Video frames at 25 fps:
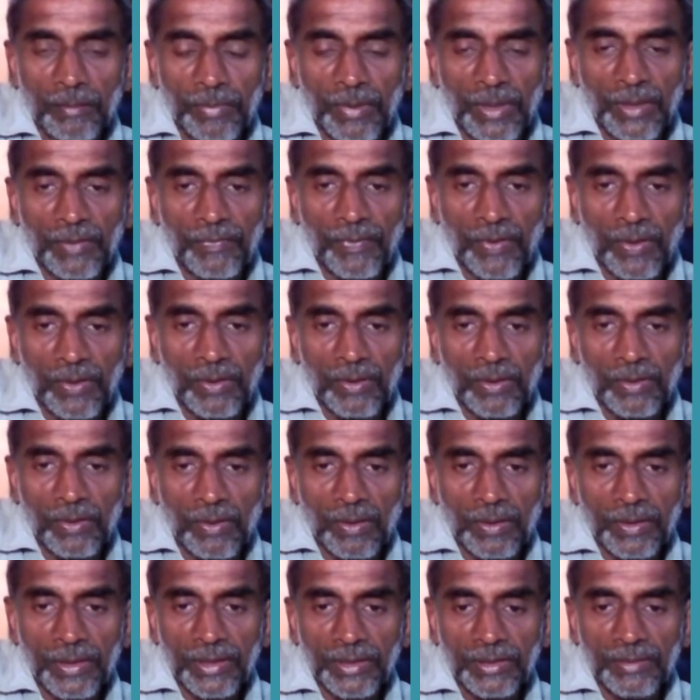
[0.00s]
prefrontal
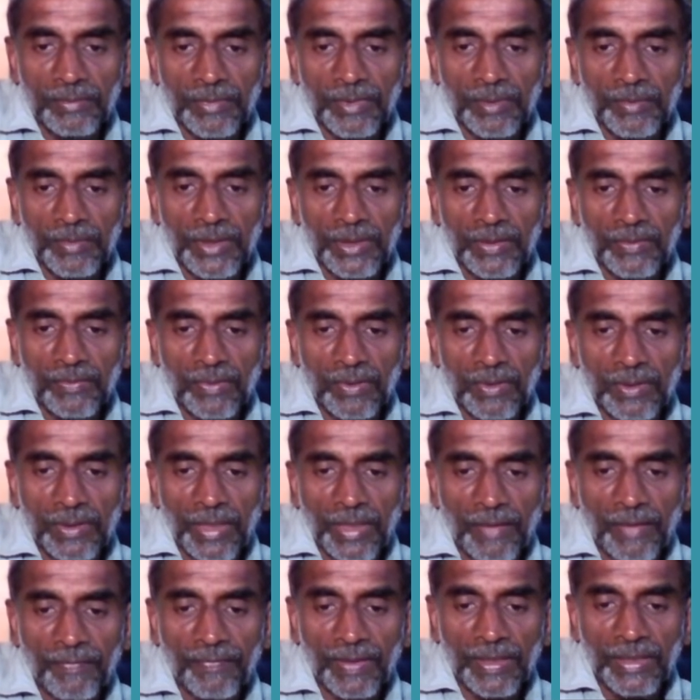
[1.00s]
cortex may be involved in
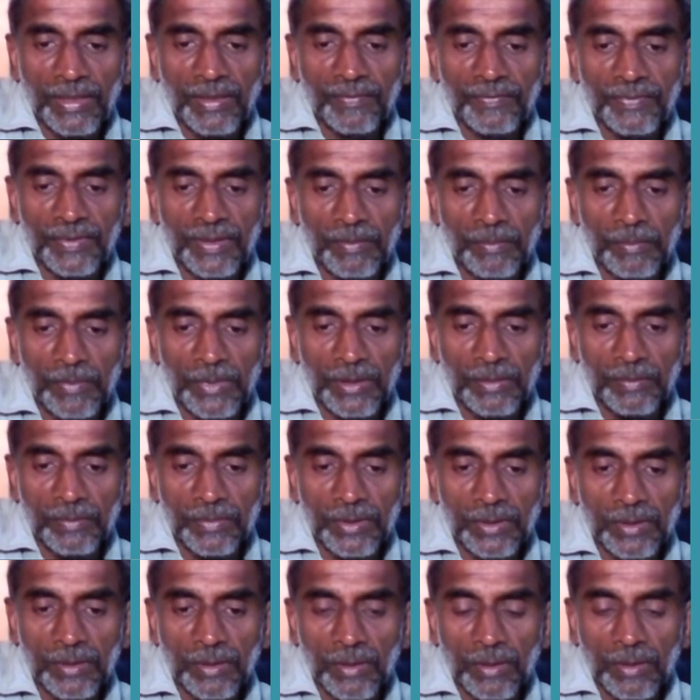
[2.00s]
the affective symptoms.
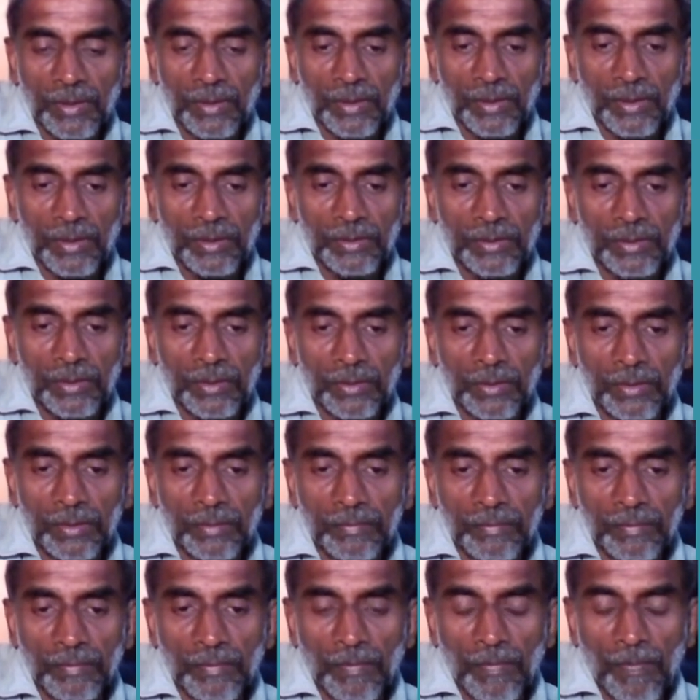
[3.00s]

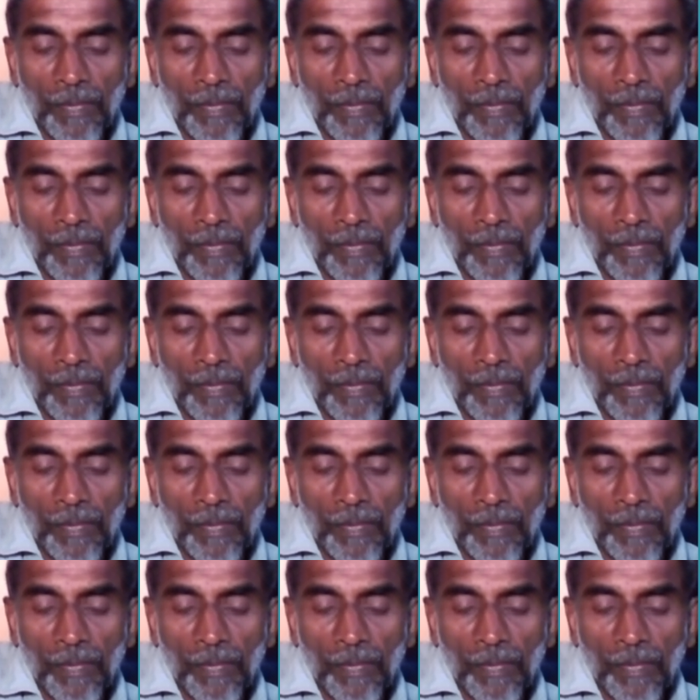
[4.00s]
So,